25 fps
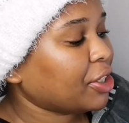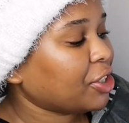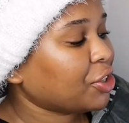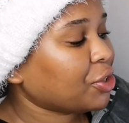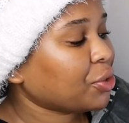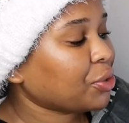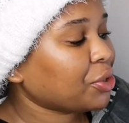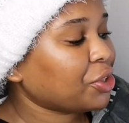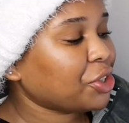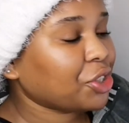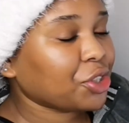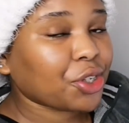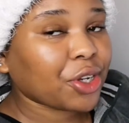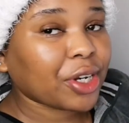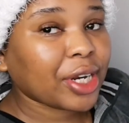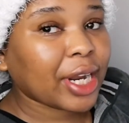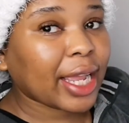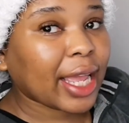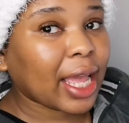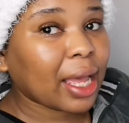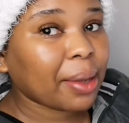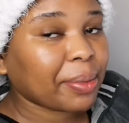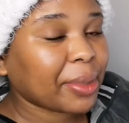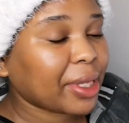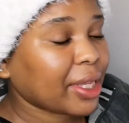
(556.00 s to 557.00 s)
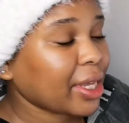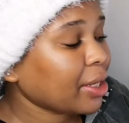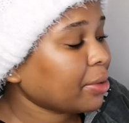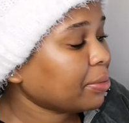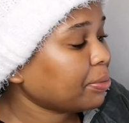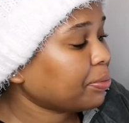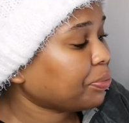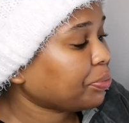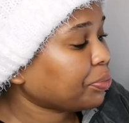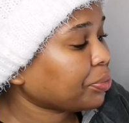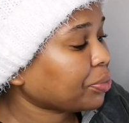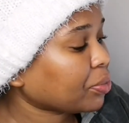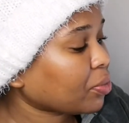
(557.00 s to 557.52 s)
So she's going to come here.
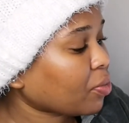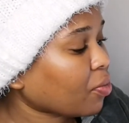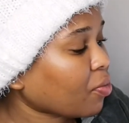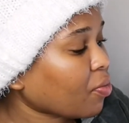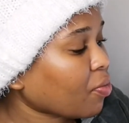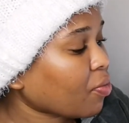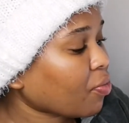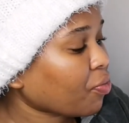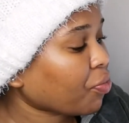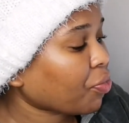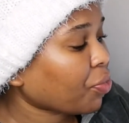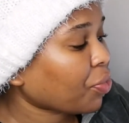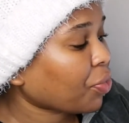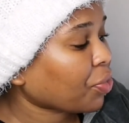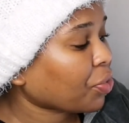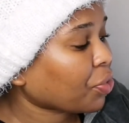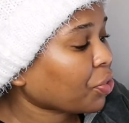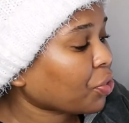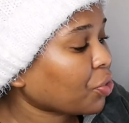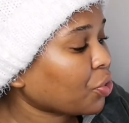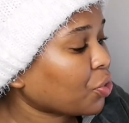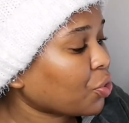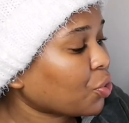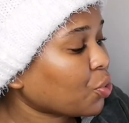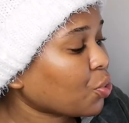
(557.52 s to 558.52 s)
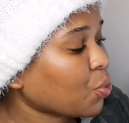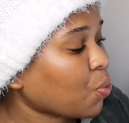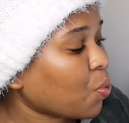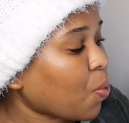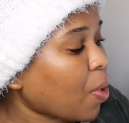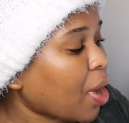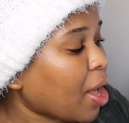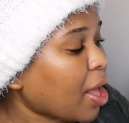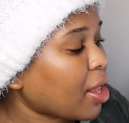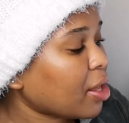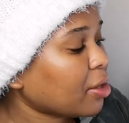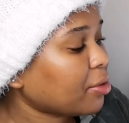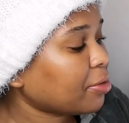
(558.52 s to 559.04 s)

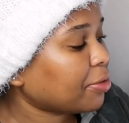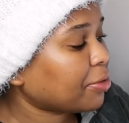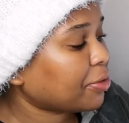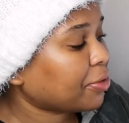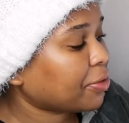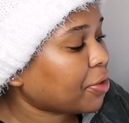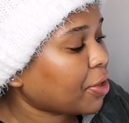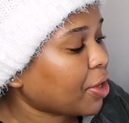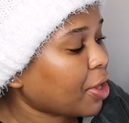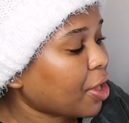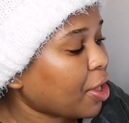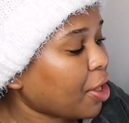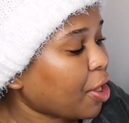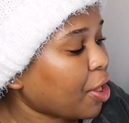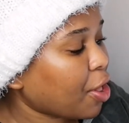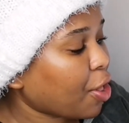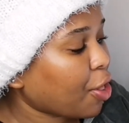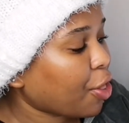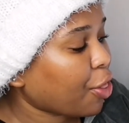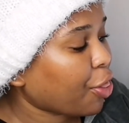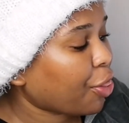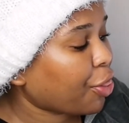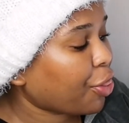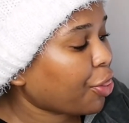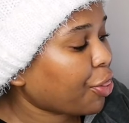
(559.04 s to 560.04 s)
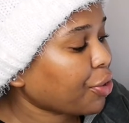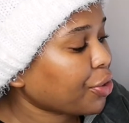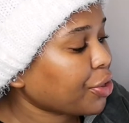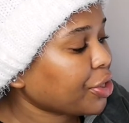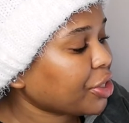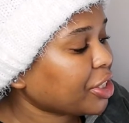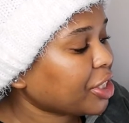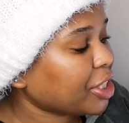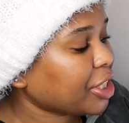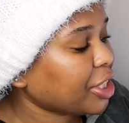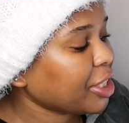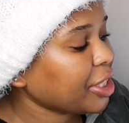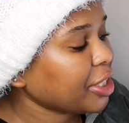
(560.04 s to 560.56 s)
12,
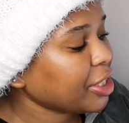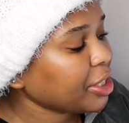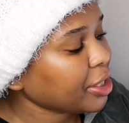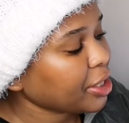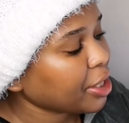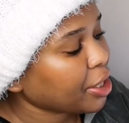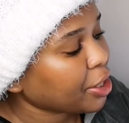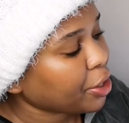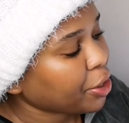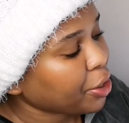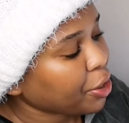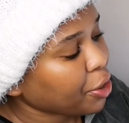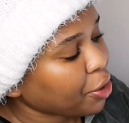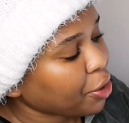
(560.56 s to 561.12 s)
13,